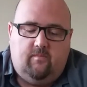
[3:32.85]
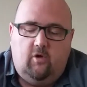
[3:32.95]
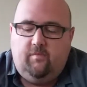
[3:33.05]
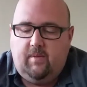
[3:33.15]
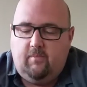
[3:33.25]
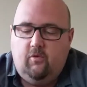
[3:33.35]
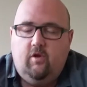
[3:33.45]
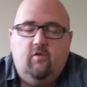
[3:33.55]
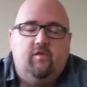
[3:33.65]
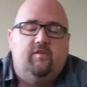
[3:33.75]
Most people
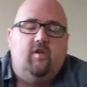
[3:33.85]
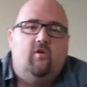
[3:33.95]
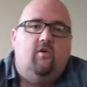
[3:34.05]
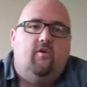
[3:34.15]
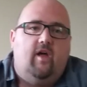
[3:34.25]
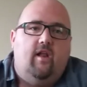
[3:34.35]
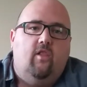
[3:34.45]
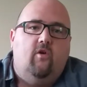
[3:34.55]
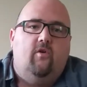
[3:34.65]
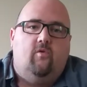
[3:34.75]
use this on are not
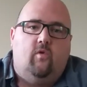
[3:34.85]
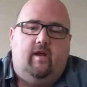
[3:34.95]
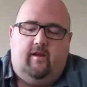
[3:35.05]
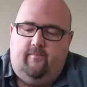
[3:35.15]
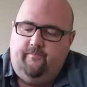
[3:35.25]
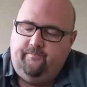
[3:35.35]
alert and oriented.